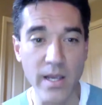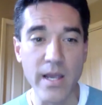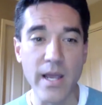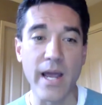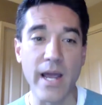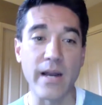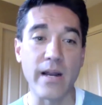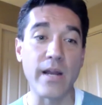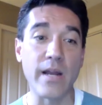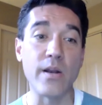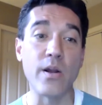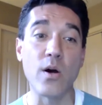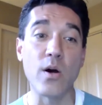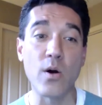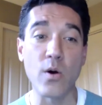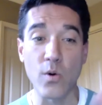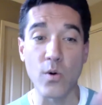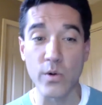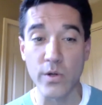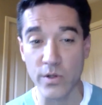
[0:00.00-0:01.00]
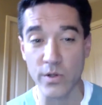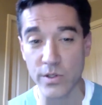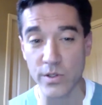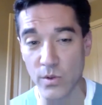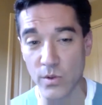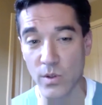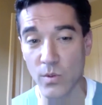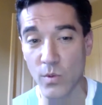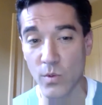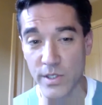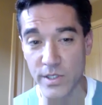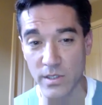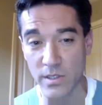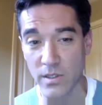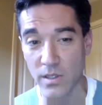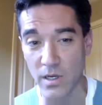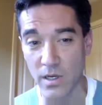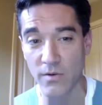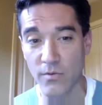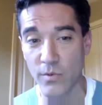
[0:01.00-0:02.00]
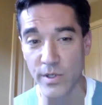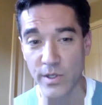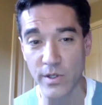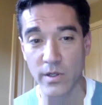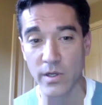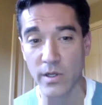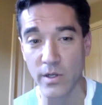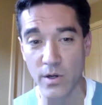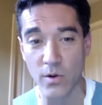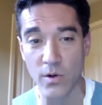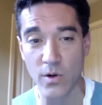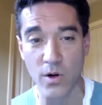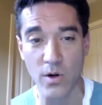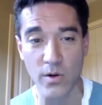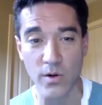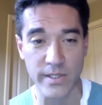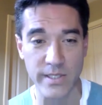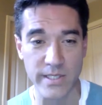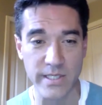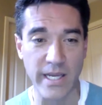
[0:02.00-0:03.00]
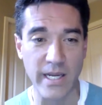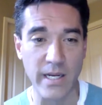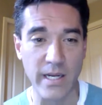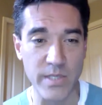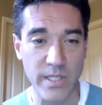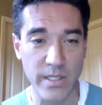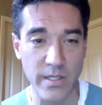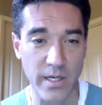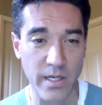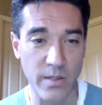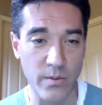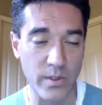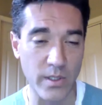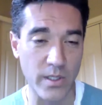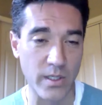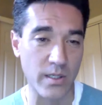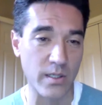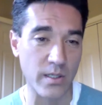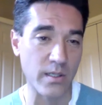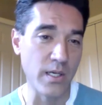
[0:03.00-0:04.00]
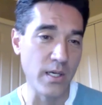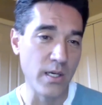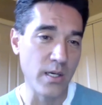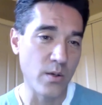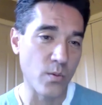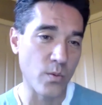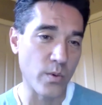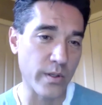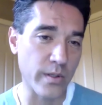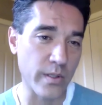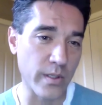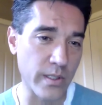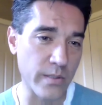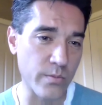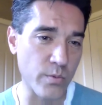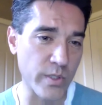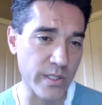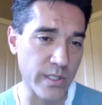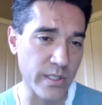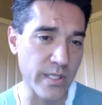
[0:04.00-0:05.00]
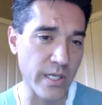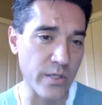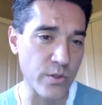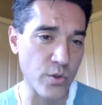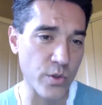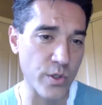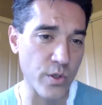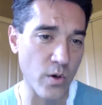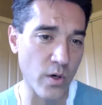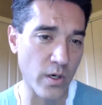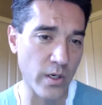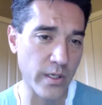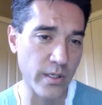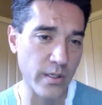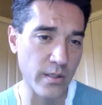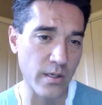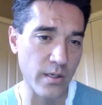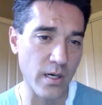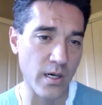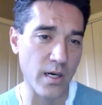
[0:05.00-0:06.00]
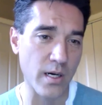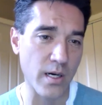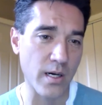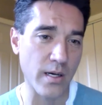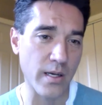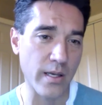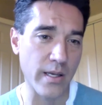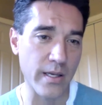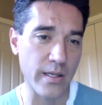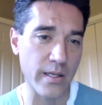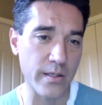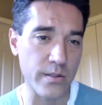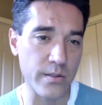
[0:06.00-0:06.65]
And I know you're doing what you love when you're going to go call this game tonight with Central York, and